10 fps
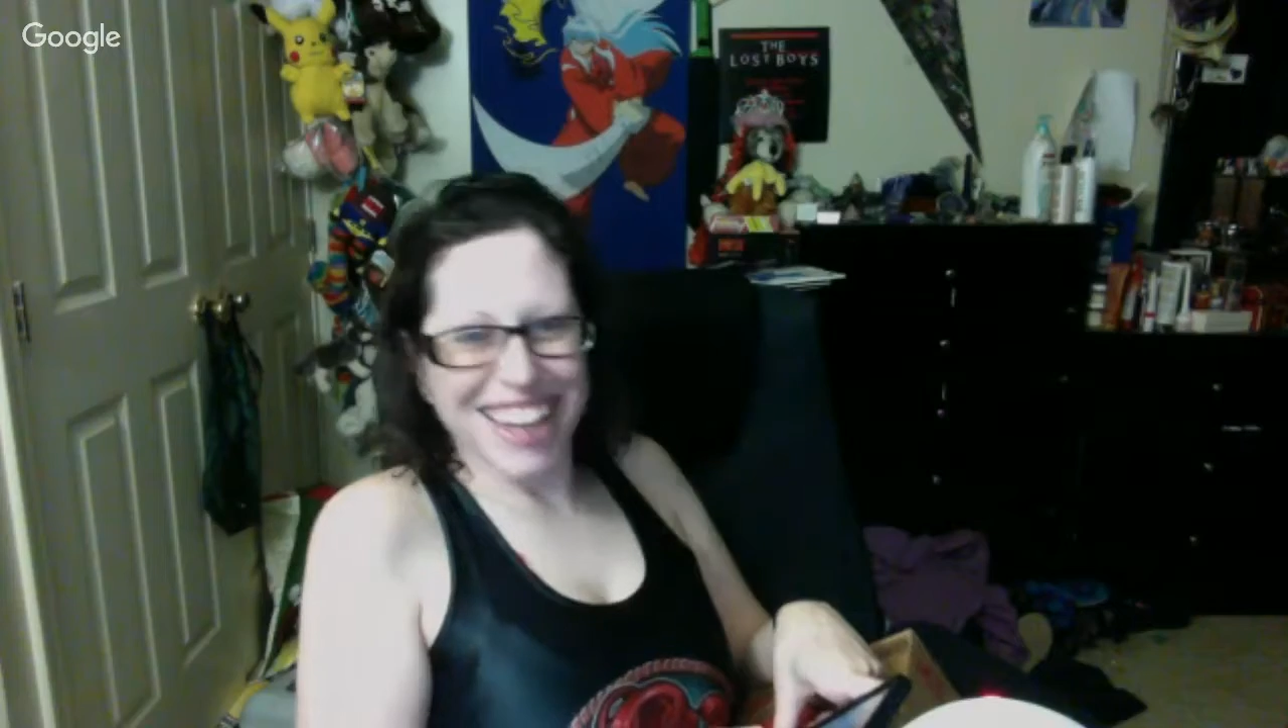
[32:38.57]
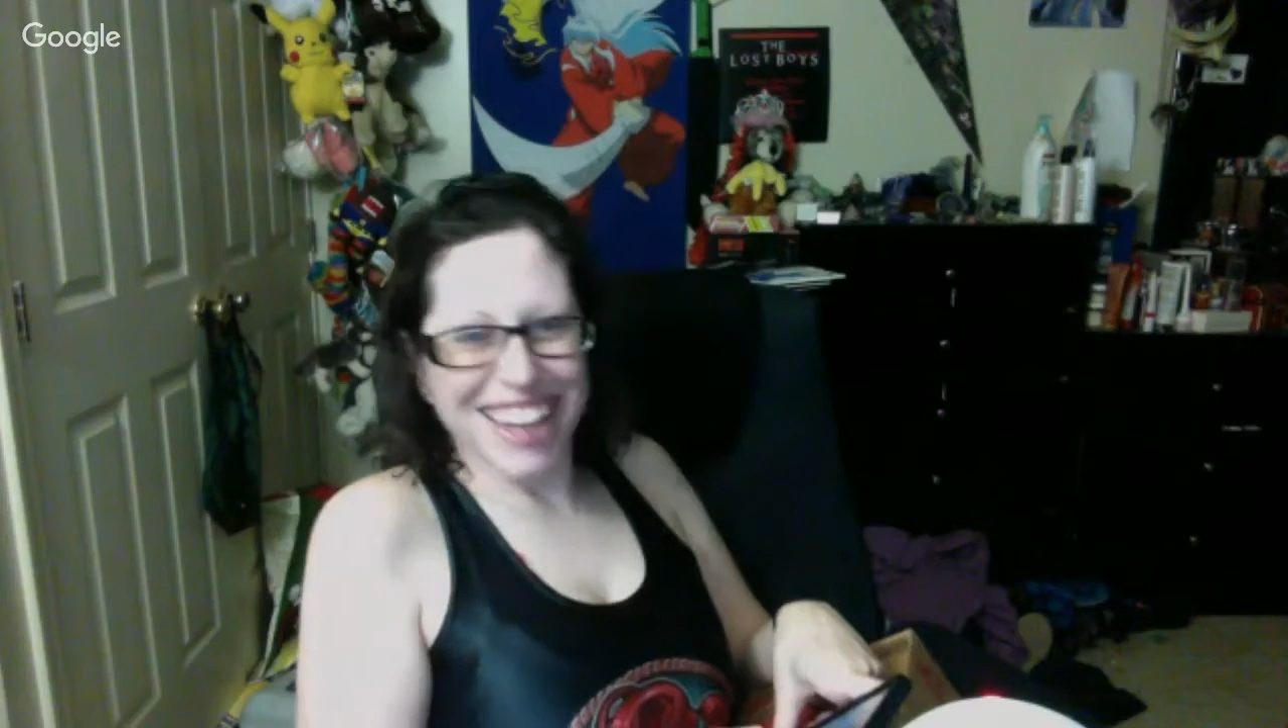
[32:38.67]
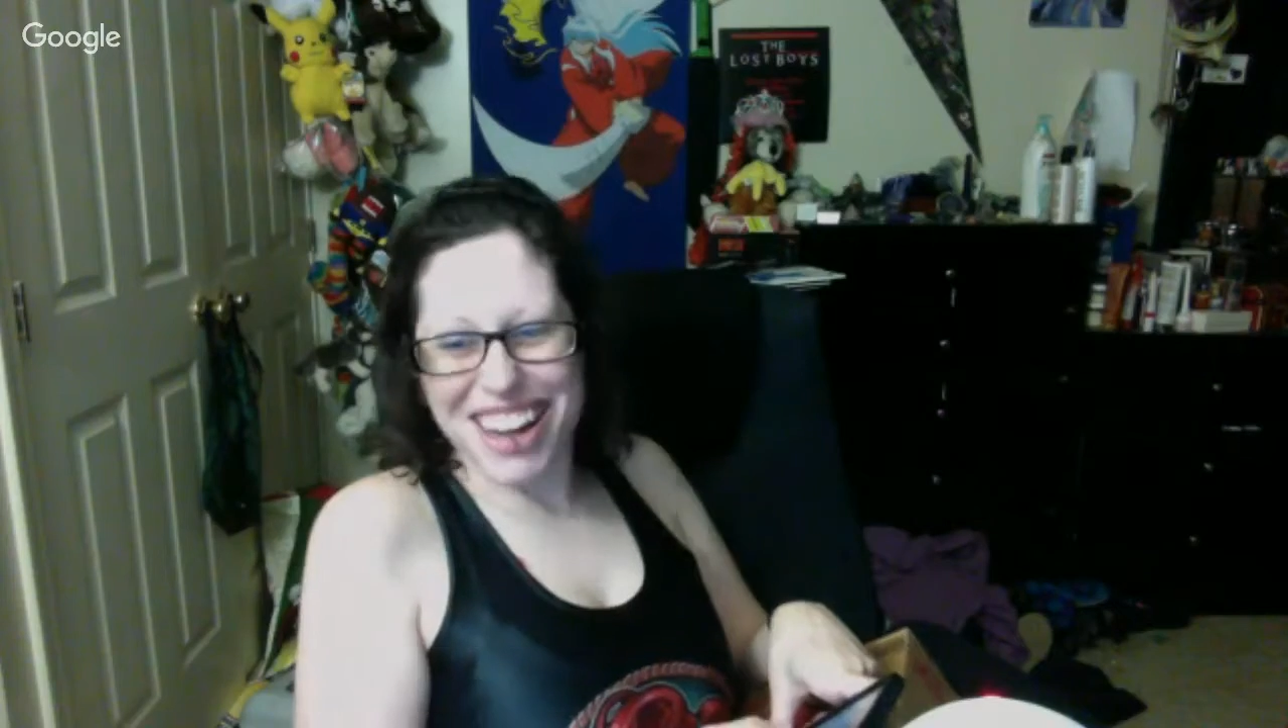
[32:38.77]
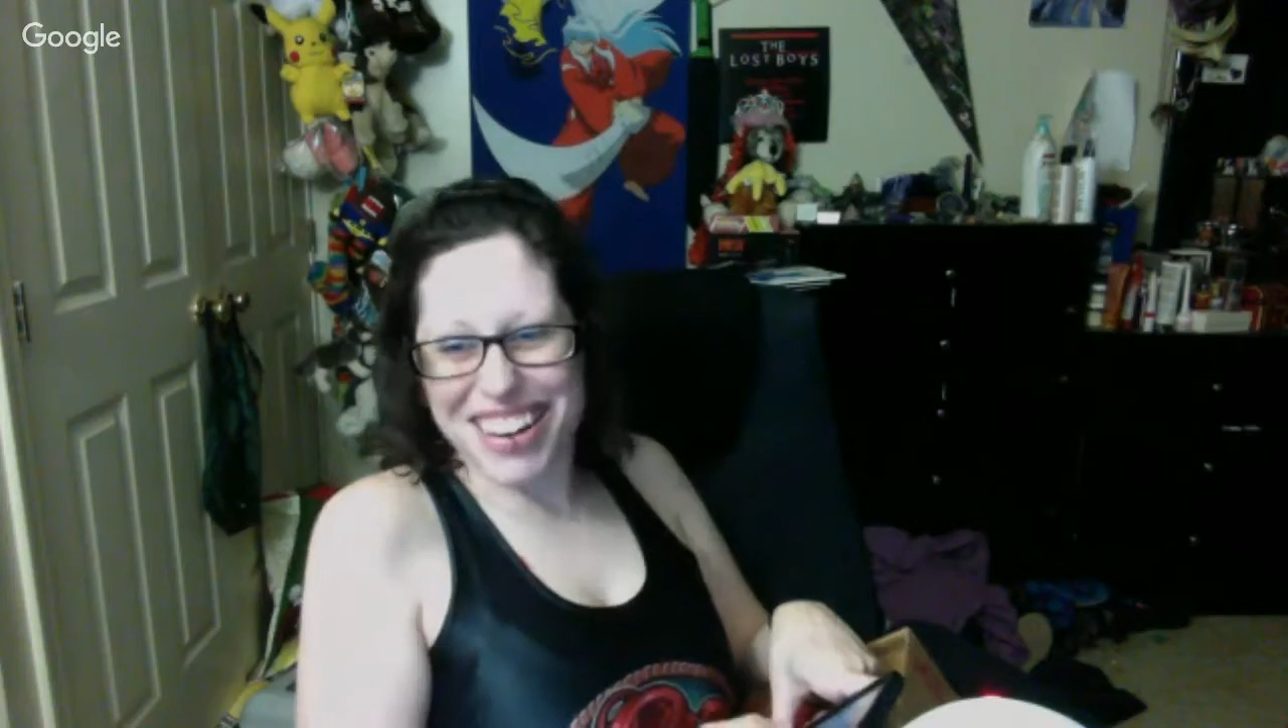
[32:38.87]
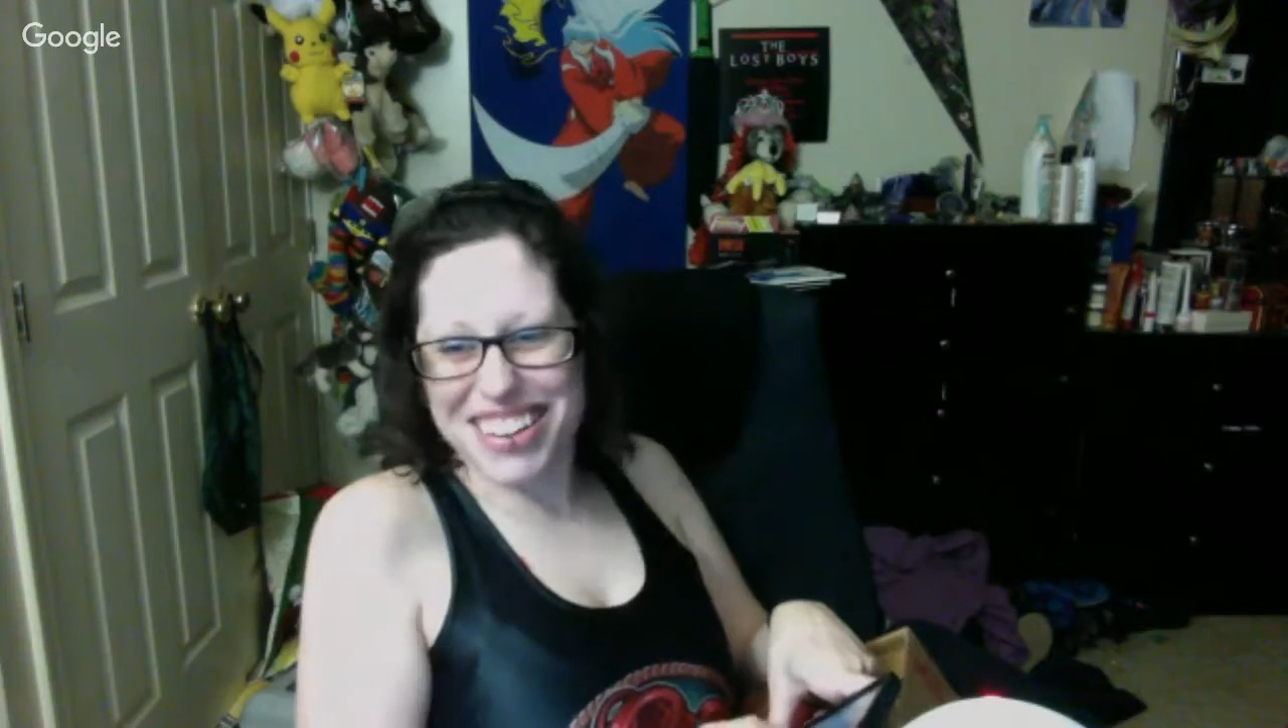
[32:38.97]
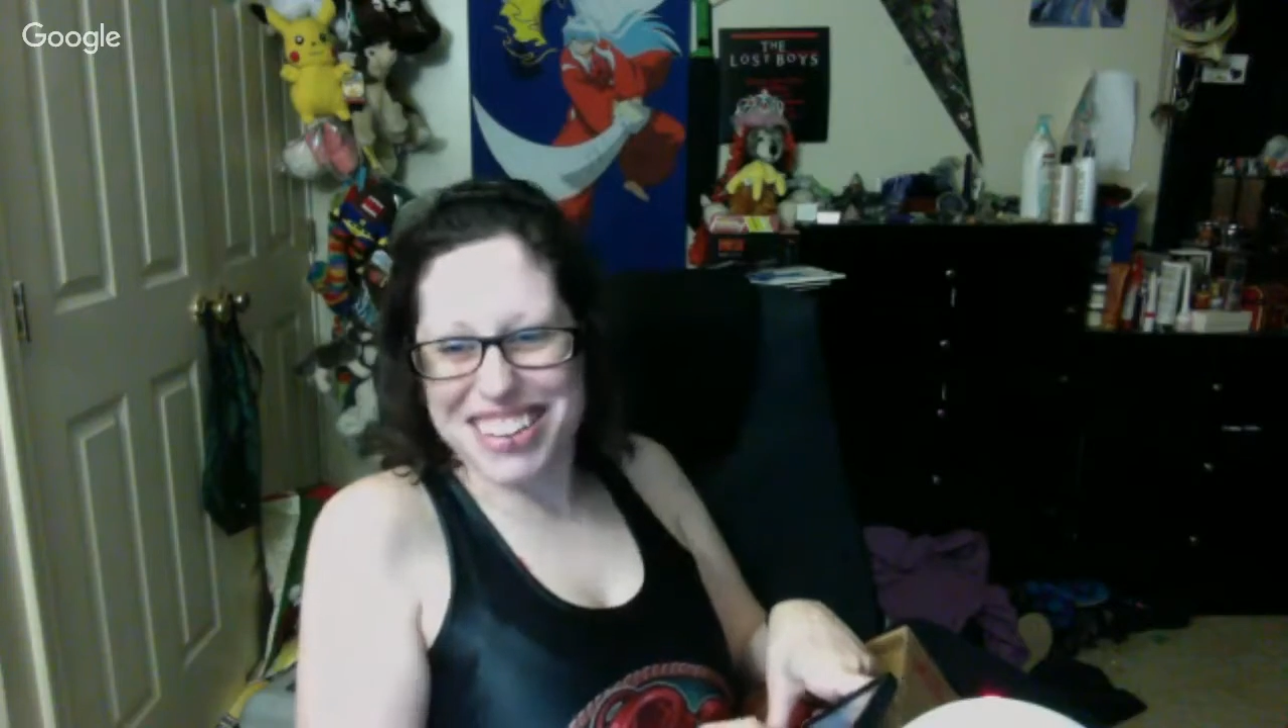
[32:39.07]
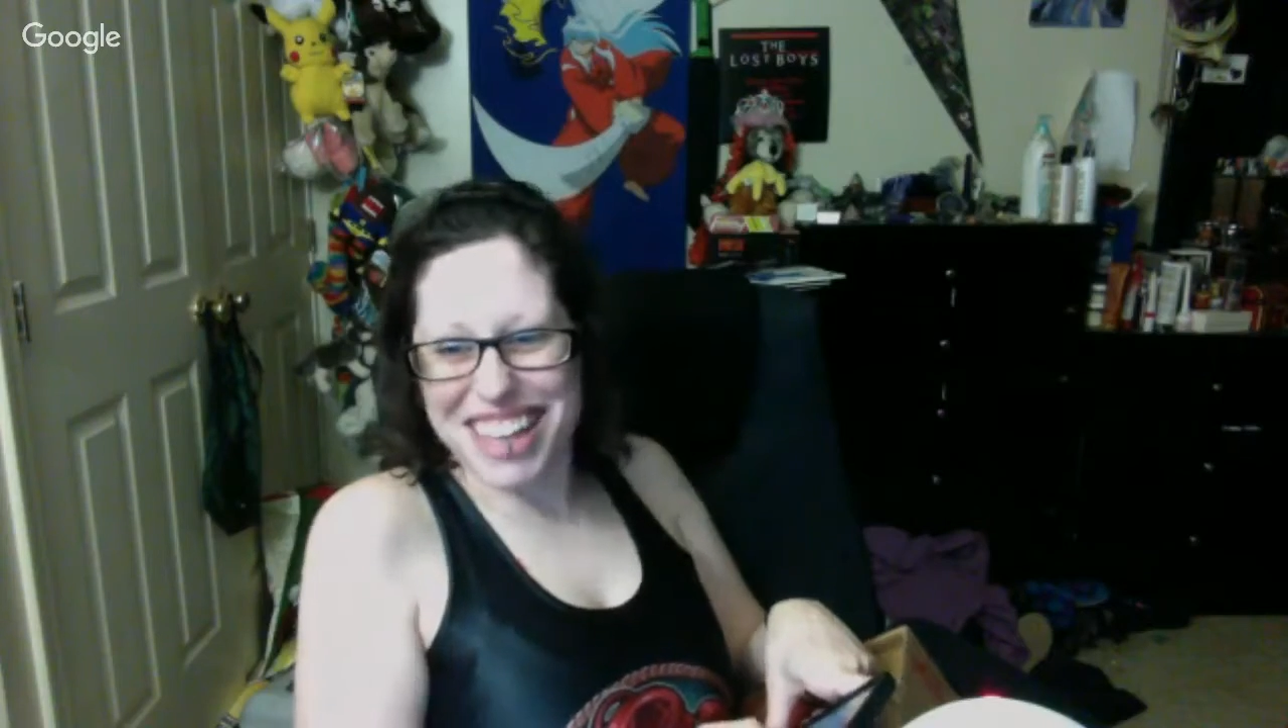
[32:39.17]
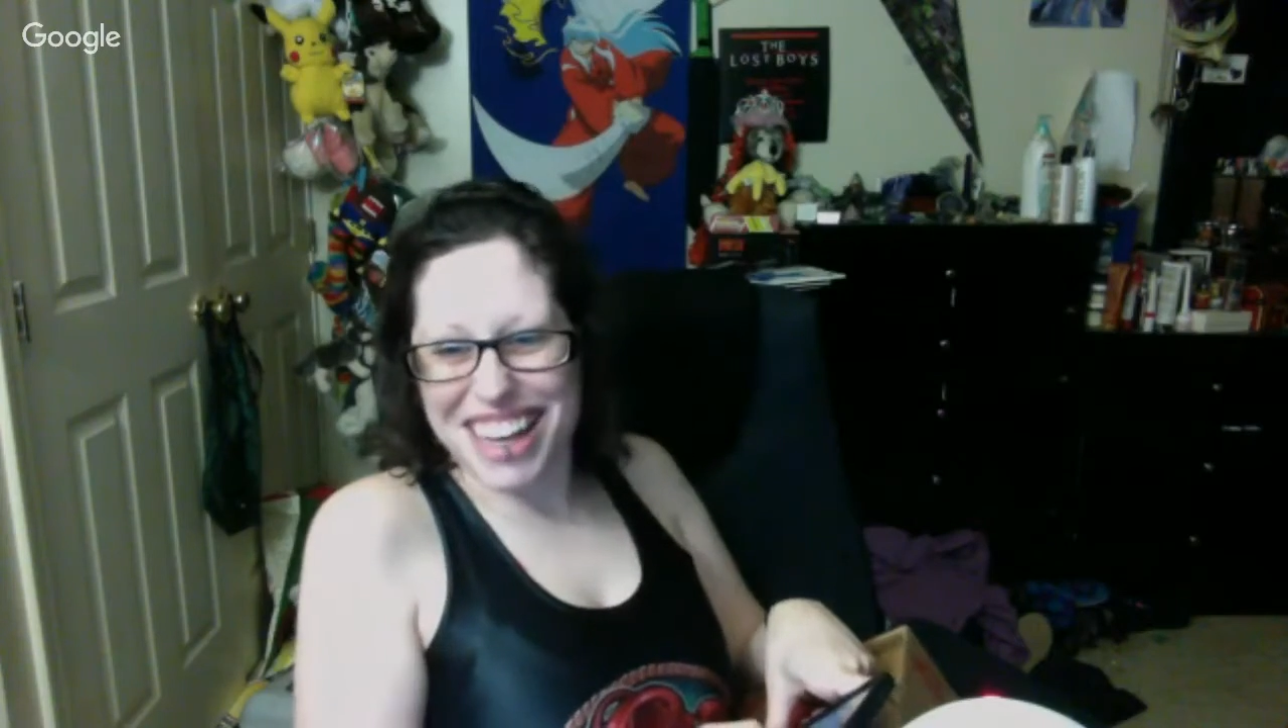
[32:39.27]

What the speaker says: I just